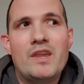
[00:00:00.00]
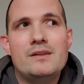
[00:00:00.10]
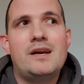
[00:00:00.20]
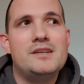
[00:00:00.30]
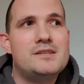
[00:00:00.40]

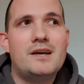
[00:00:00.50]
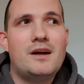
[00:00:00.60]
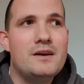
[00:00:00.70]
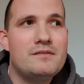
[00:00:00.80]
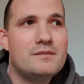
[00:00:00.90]
Day-to-day
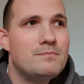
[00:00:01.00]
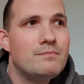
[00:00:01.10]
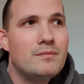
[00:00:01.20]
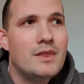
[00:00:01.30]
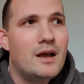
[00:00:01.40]
life,
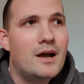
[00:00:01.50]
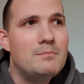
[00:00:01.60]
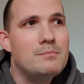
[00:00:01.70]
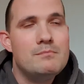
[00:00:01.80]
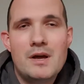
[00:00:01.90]

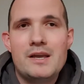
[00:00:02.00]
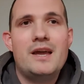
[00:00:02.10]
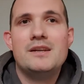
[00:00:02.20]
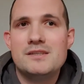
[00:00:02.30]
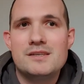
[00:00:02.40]

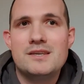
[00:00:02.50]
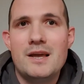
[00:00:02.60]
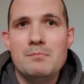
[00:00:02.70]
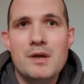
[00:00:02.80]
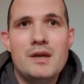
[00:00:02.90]
again, it's the
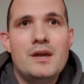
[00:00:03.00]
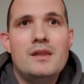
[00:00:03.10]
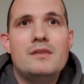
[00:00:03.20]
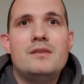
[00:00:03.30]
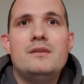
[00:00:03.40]
same.
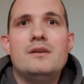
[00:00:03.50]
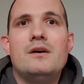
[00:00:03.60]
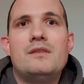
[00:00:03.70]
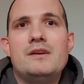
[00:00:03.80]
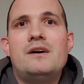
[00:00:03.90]

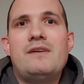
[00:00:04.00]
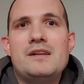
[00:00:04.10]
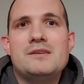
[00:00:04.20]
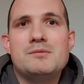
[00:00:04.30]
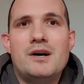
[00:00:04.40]
I've
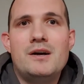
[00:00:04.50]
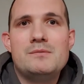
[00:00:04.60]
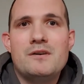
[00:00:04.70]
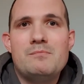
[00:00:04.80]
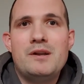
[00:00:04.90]
had some
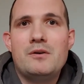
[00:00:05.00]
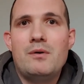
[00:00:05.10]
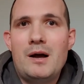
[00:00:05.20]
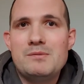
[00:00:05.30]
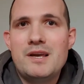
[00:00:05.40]
times where I've been
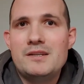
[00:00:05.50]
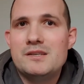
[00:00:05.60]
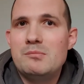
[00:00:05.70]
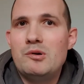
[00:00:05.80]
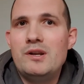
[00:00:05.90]
quite upset,
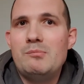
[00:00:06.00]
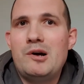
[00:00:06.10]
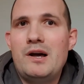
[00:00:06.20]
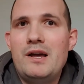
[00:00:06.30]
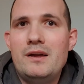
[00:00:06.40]
disappointed
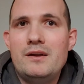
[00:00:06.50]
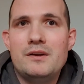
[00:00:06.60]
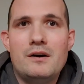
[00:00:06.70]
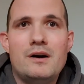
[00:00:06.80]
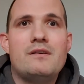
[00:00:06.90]
by it.
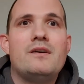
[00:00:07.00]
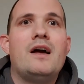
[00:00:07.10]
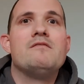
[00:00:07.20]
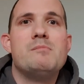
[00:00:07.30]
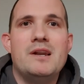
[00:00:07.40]
I
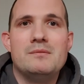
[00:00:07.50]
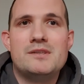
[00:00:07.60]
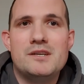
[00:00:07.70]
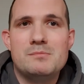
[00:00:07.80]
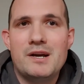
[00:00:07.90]
haven't been able to
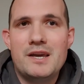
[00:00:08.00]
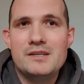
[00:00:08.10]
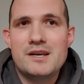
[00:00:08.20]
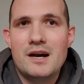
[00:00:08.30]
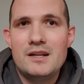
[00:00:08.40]
teach my
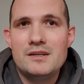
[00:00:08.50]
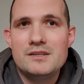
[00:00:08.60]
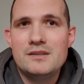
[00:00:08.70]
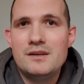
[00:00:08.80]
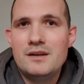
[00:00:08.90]
kids
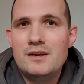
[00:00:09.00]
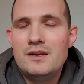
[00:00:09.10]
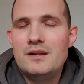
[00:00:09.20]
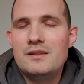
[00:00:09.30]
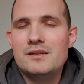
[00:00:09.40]
colours
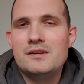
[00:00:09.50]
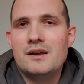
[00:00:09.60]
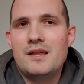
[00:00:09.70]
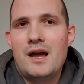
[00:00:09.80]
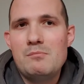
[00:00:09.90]
and things
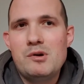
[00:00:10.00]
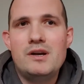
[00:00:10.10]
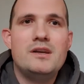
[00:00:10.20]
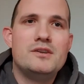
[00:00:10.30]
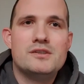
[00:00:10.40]
like that,
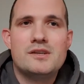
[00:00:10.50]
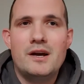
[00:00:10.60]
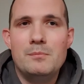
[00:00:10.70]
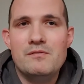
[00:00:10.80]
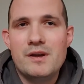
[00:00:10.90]
but you just
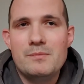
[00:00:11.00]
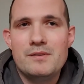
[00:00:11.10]
get on with it.